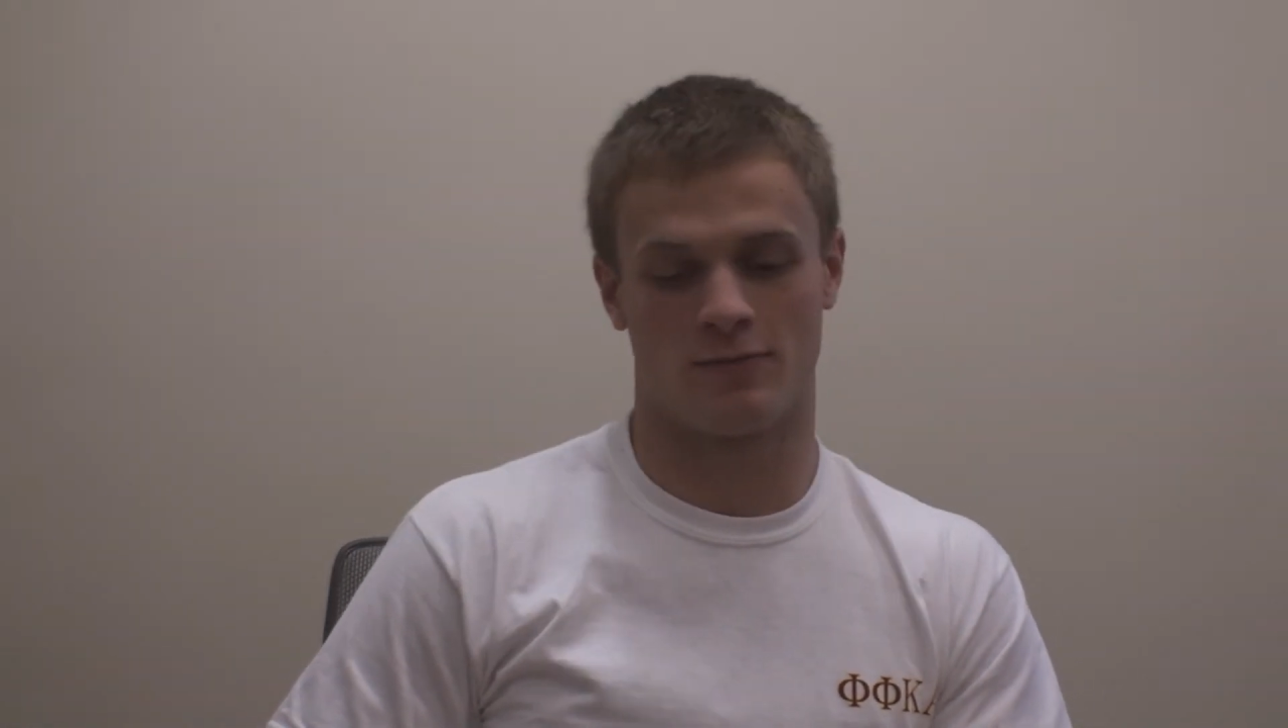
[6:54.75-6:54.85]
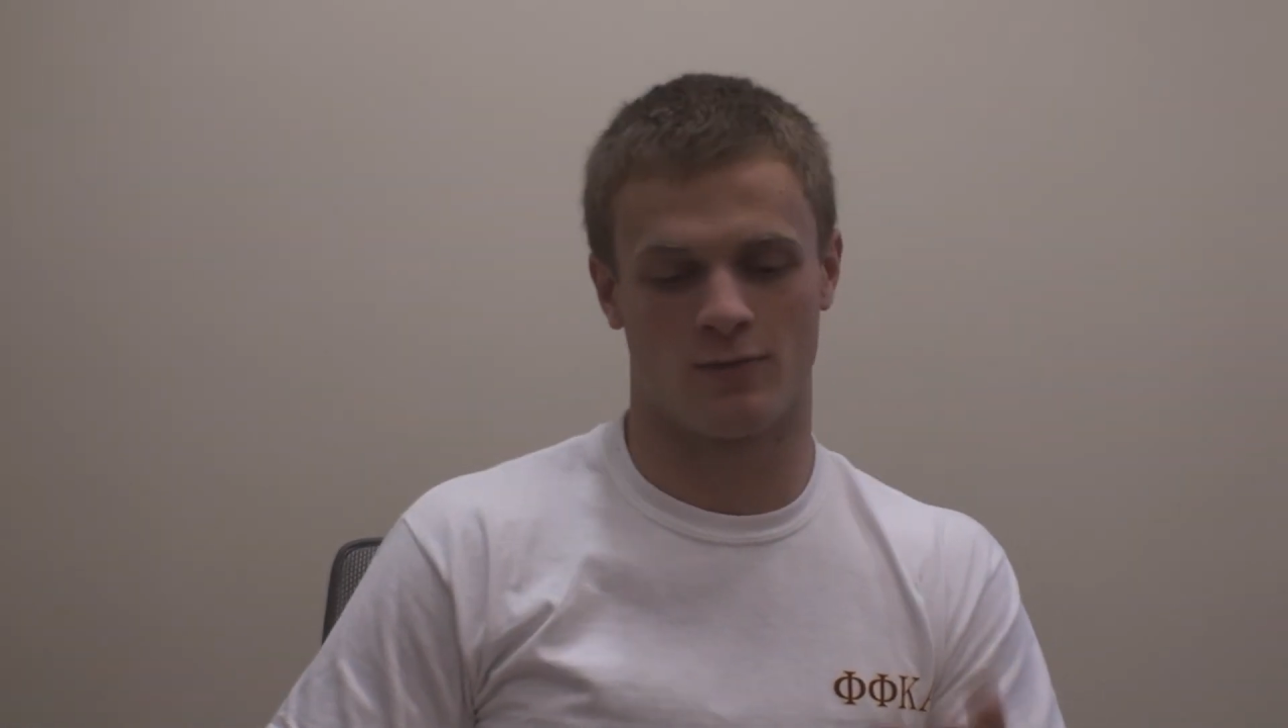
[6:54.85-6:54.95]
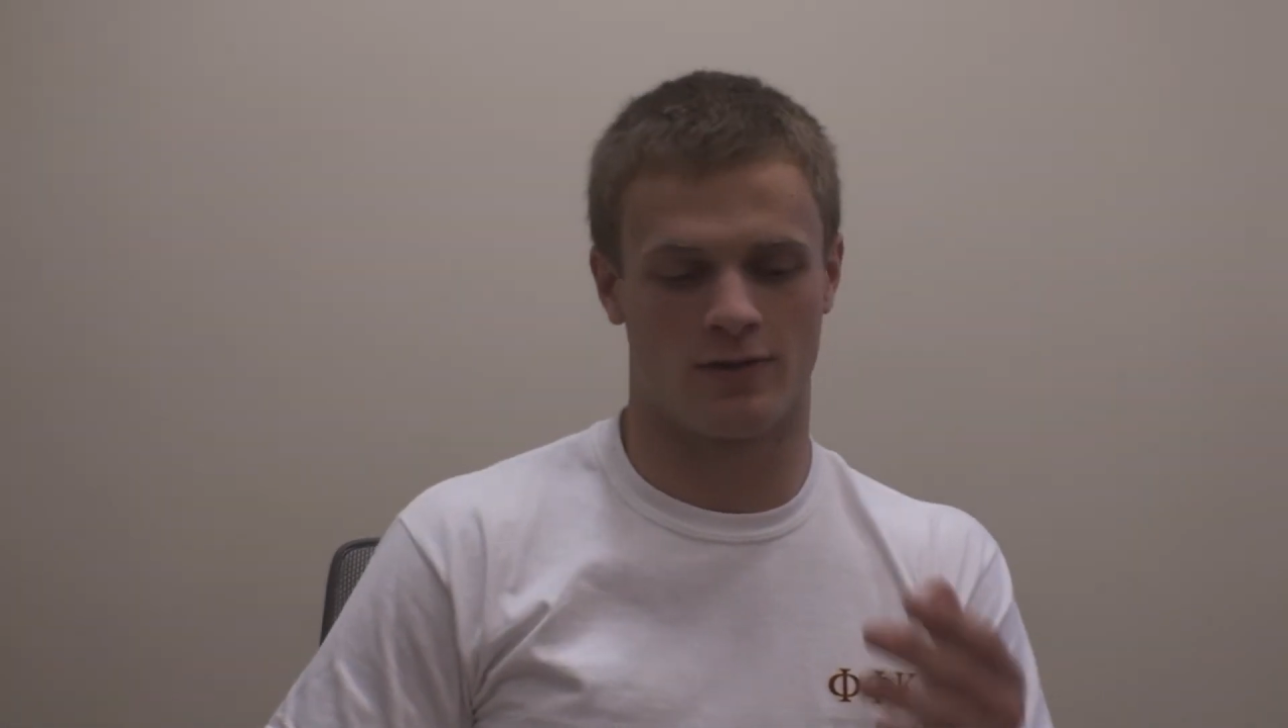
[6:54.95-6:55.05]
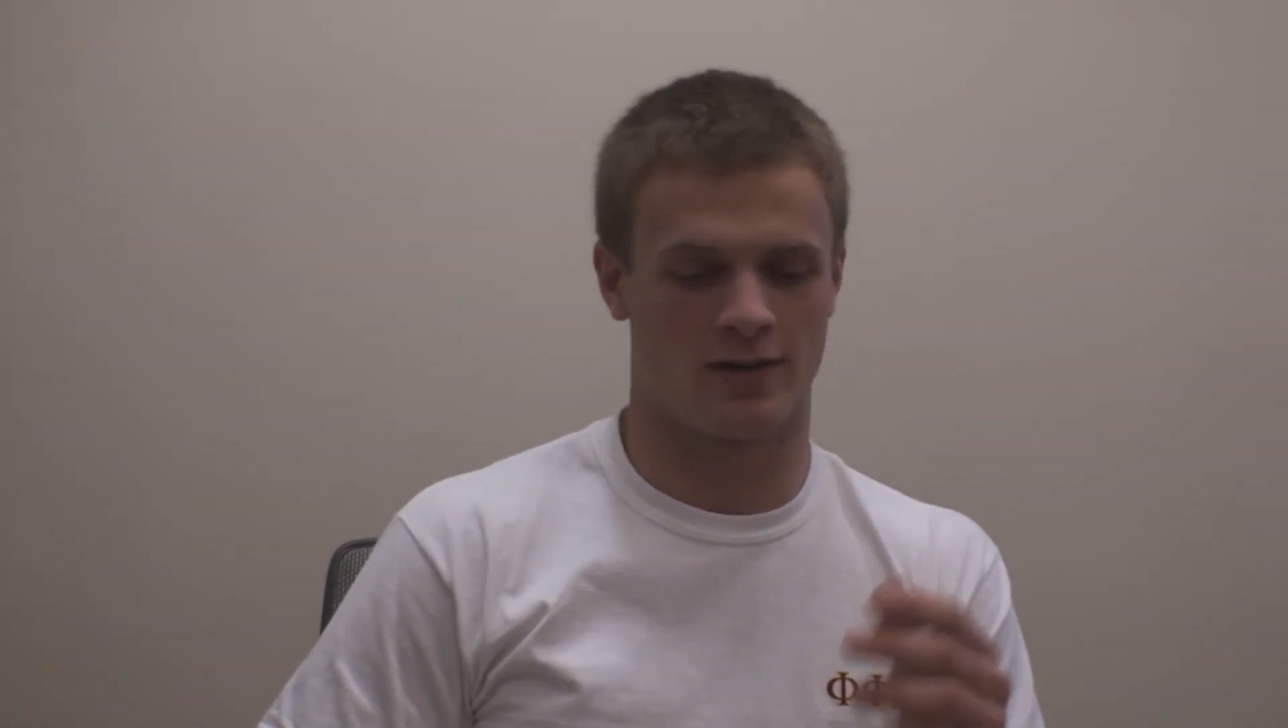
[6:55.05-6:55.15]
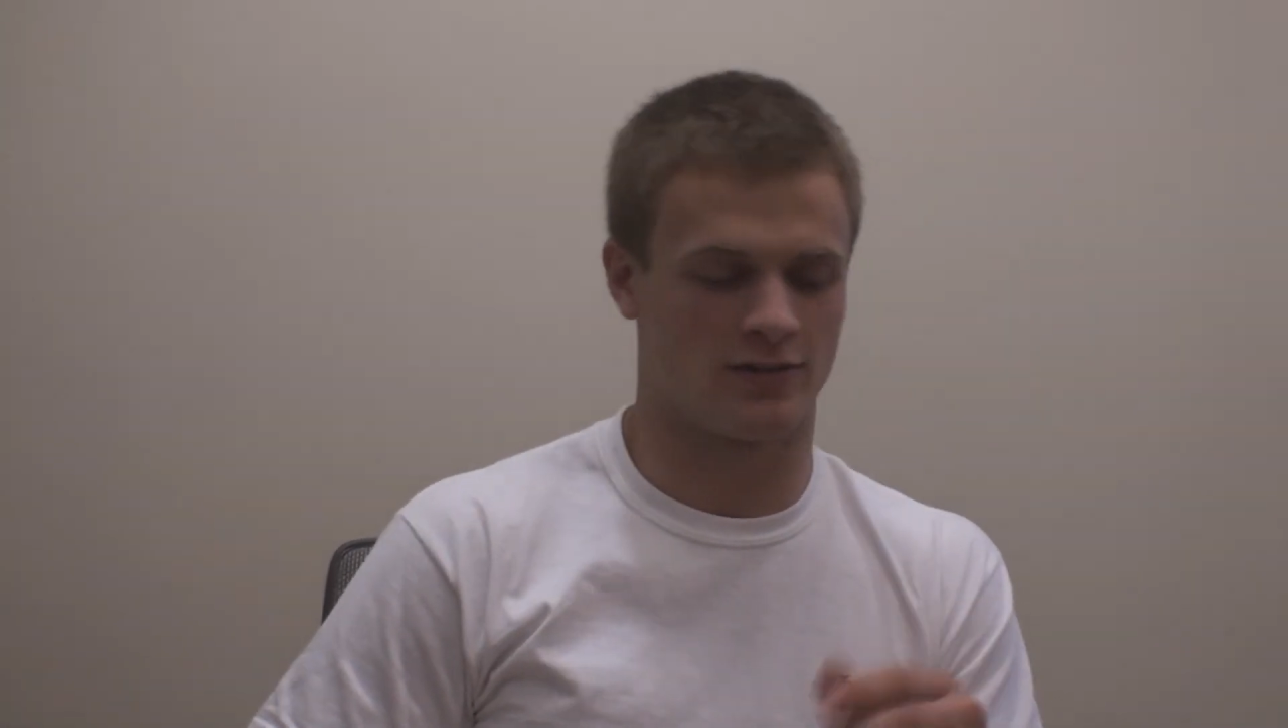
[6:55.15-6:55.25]

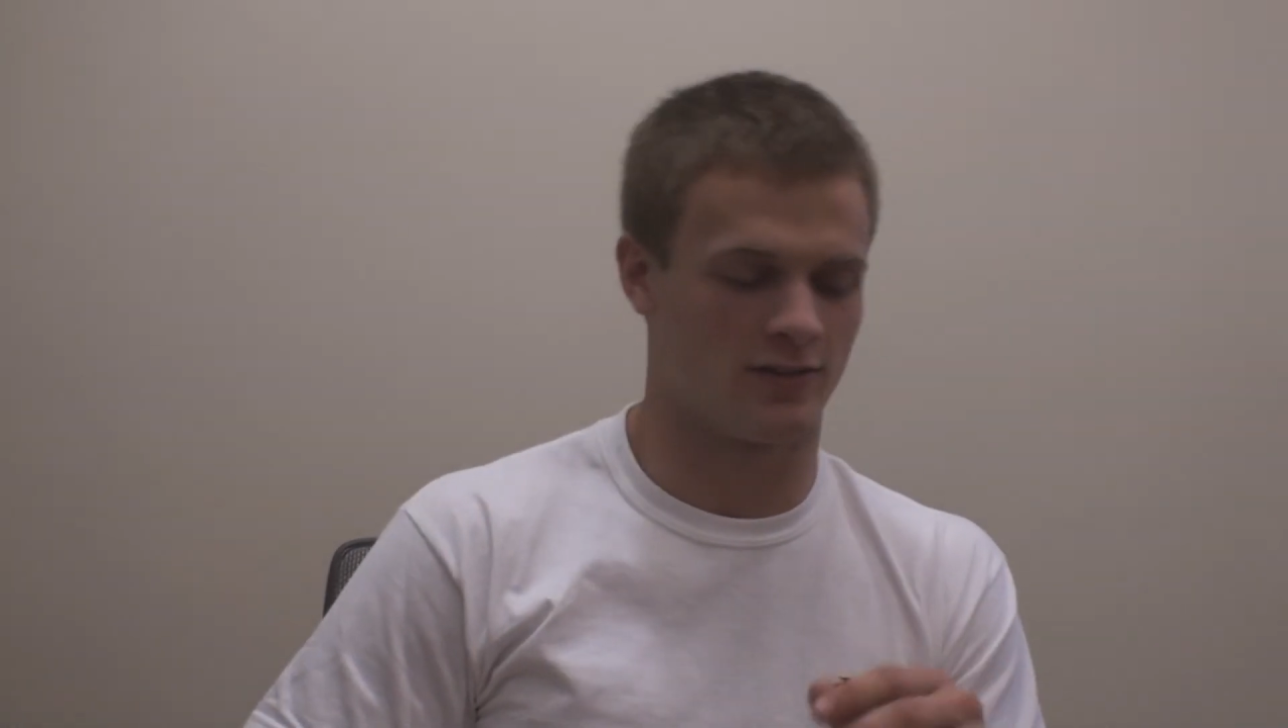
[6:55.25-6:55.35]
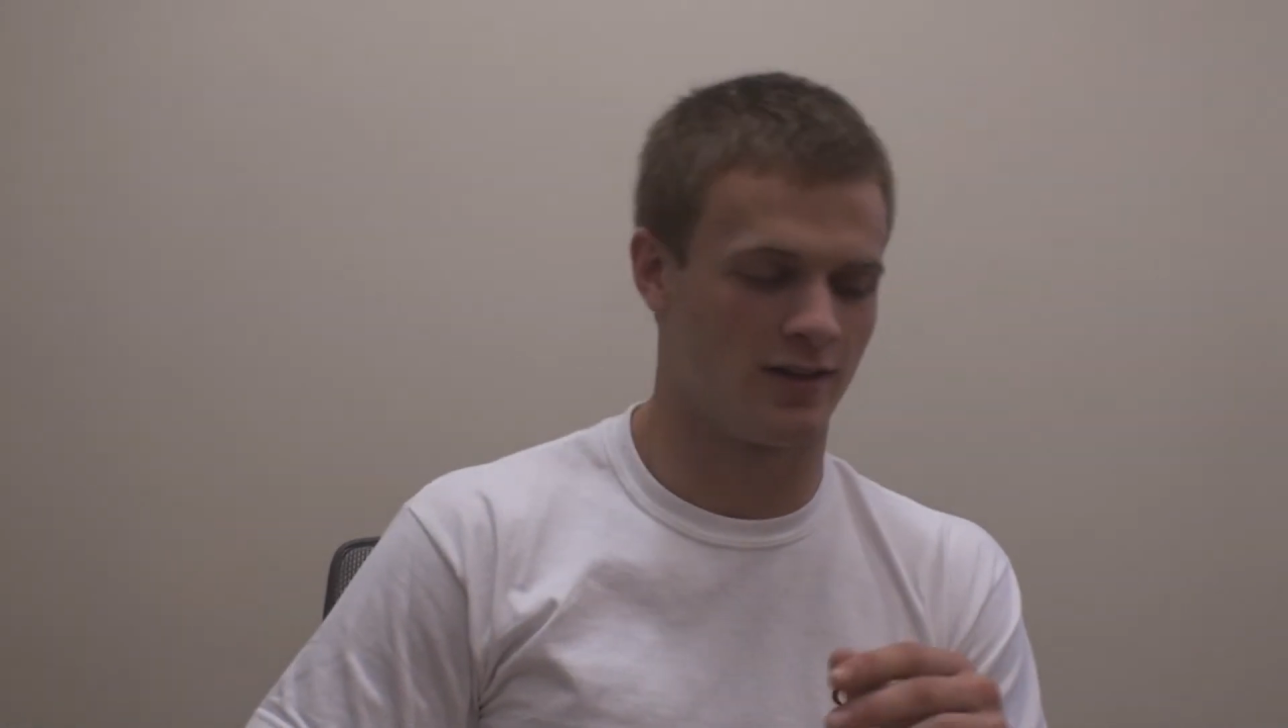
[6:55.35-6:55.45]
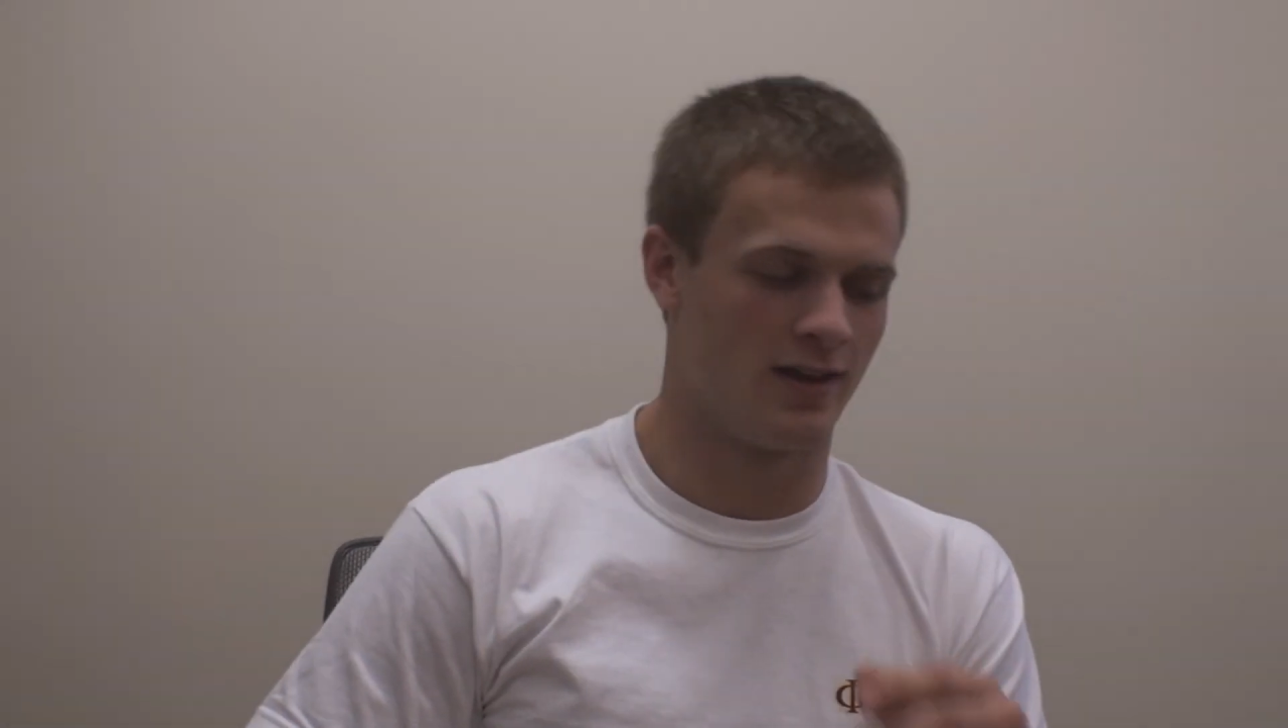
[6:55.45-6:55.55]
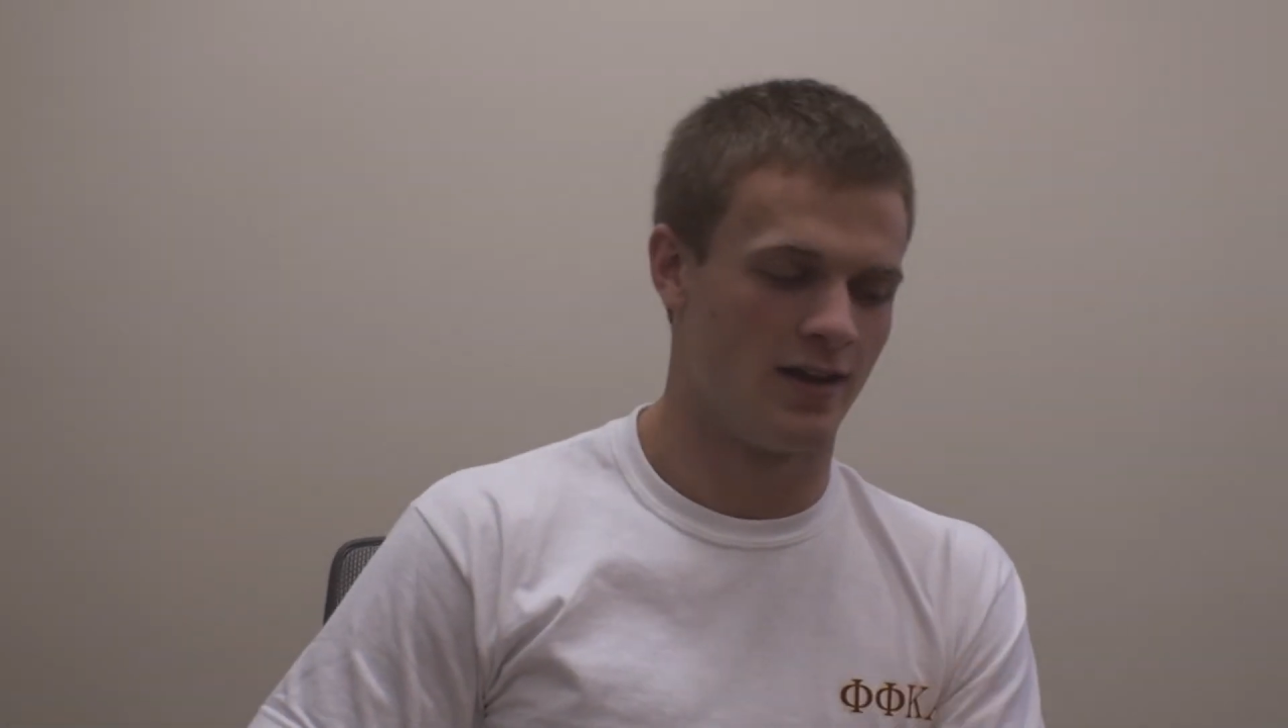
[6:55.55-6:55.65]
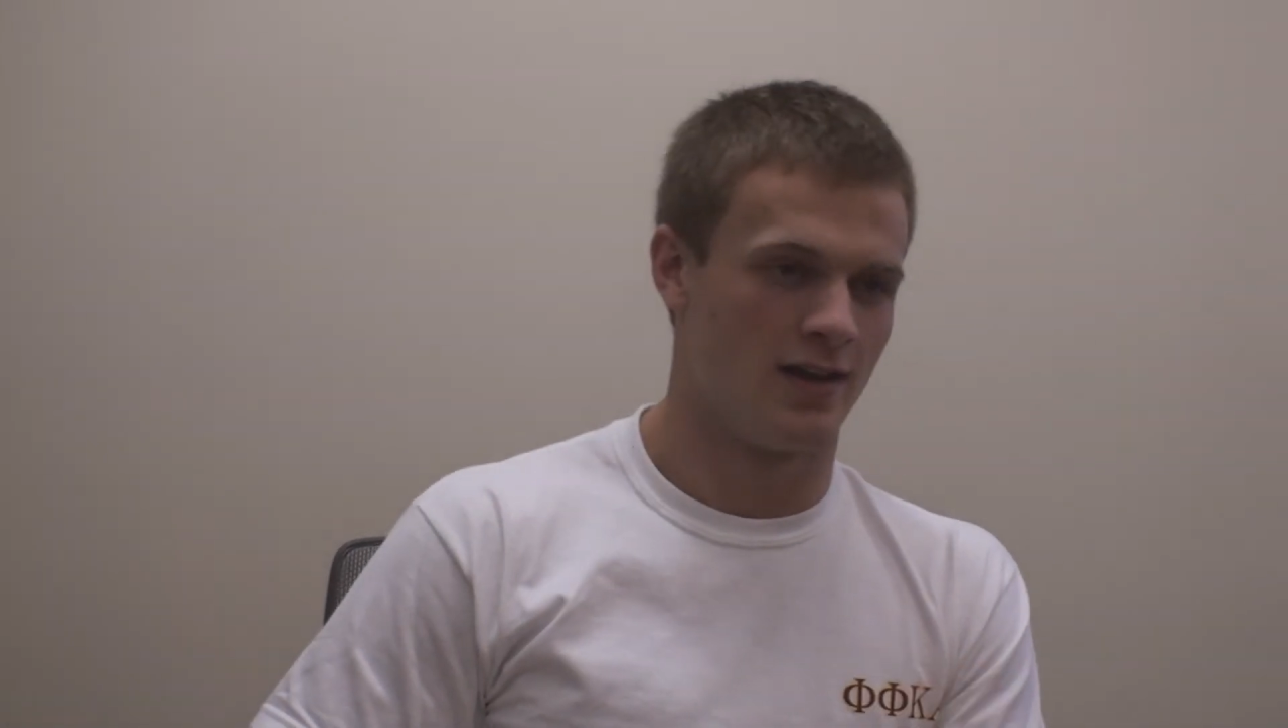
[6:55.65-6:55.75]
before, actually.